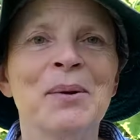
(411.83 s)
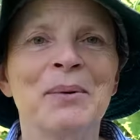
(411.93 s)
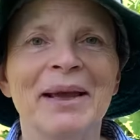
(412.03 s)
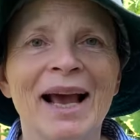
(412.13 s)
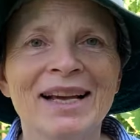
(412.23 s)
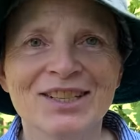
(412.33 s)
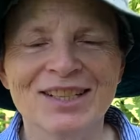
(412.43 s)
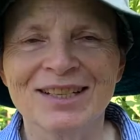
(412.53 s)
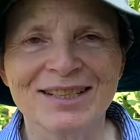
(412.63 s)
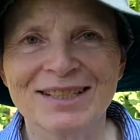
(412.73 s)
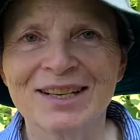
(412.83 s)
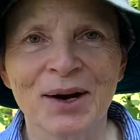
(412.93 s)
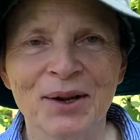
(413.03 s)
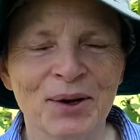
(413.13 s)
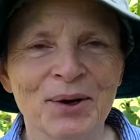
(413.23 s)
reactions
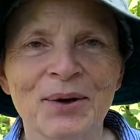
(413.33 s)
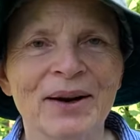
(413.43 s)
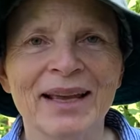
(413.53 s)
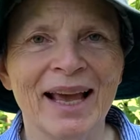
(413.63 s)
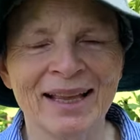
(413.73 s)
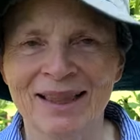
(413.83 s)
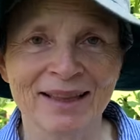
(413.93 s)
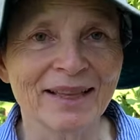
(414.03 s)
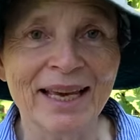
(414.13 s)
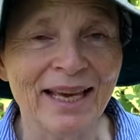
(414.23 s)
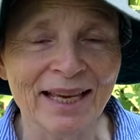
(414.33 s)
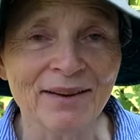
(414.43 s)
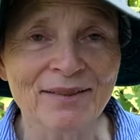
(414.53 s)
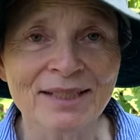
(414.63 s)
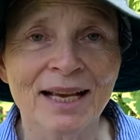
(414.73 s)
start occurring at the
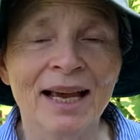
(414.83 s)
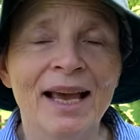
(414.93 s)
leaves.